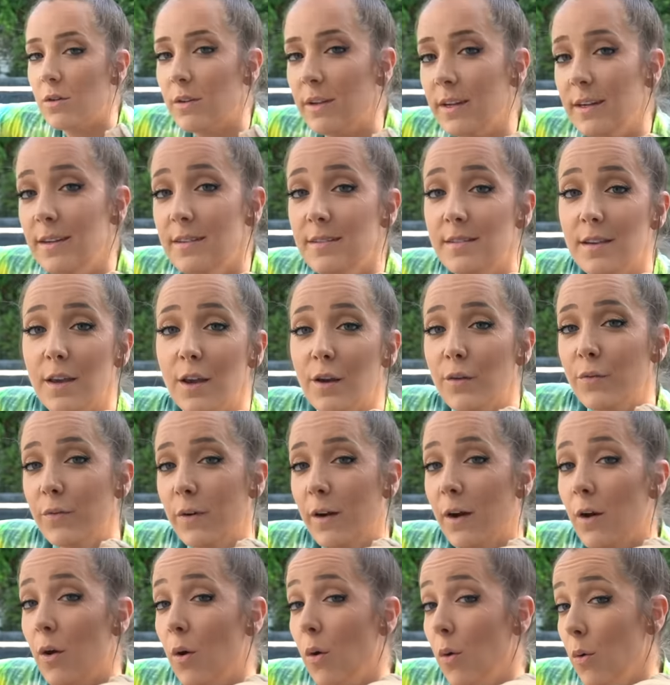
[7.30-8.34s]
Jolene is here
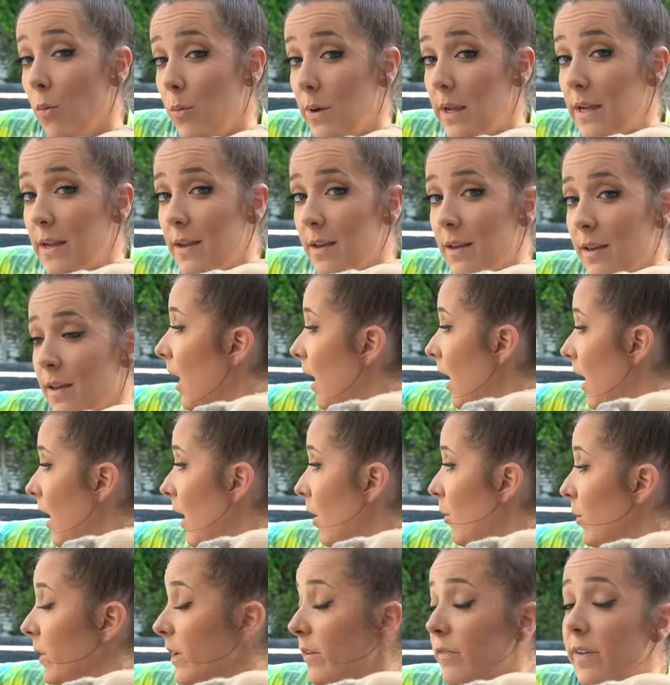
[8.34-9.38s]
for a whole week.
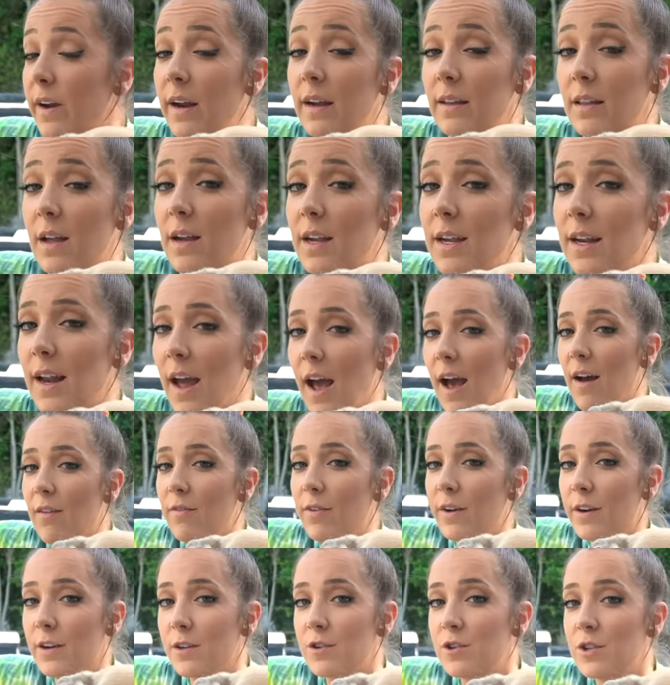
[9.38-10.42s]
Uh, we are very lucky to
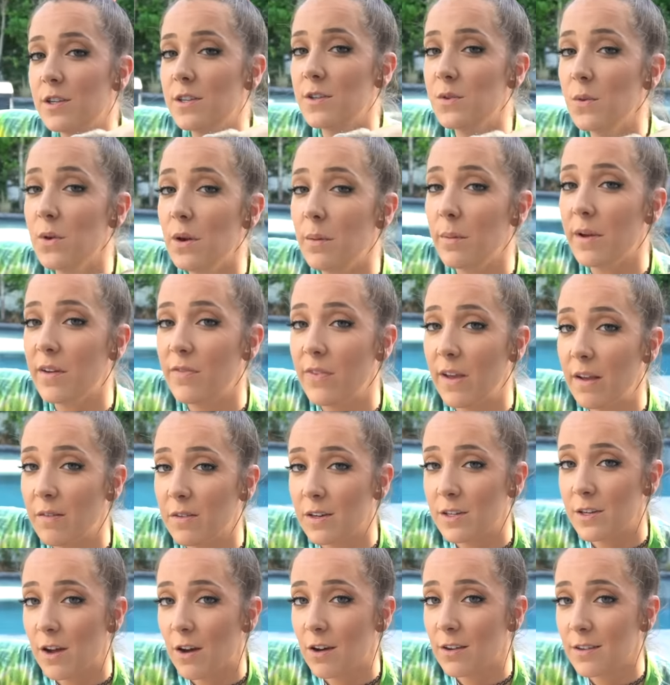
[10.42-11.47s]
have her. She's one of my
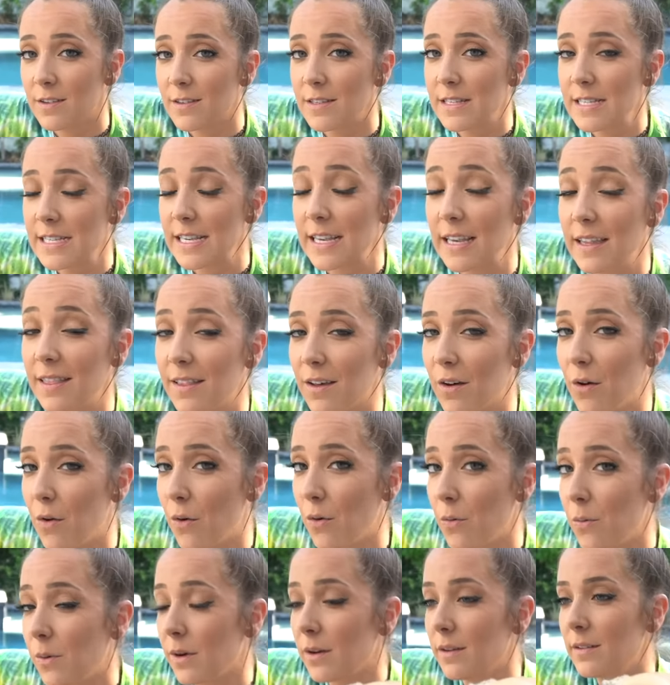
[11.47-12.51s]
favorite dogs in the
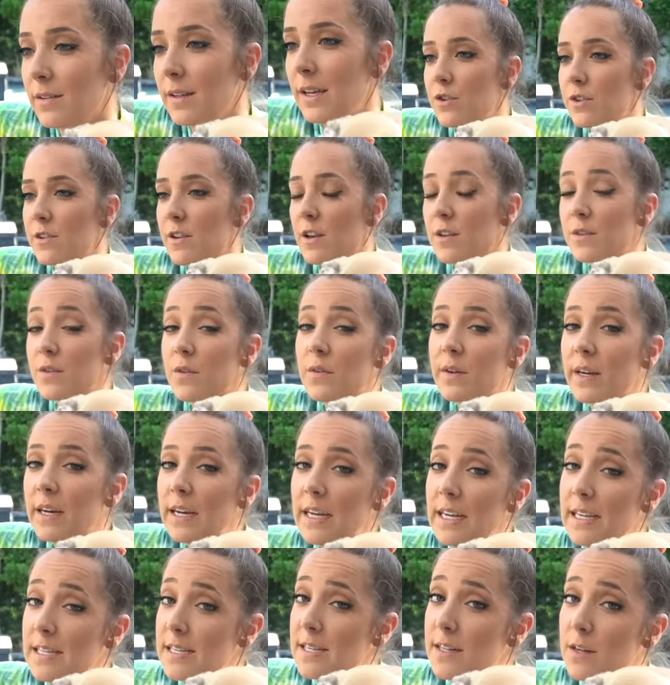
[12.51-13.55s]
whole world. She's also
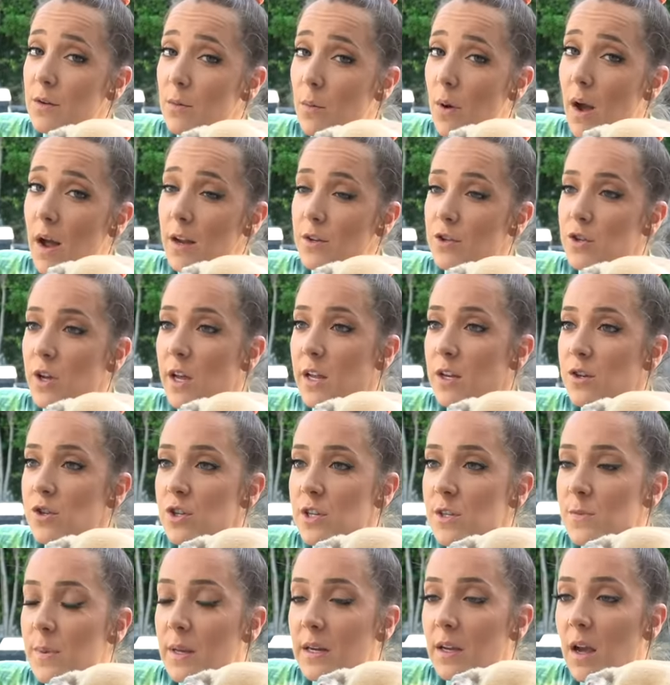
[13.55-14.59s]
very easy to watch and
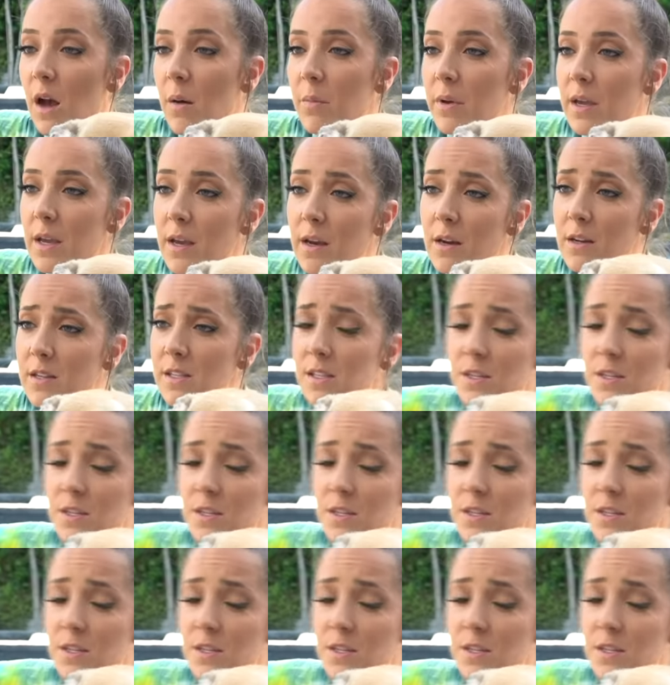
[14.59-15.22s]
she's been coming here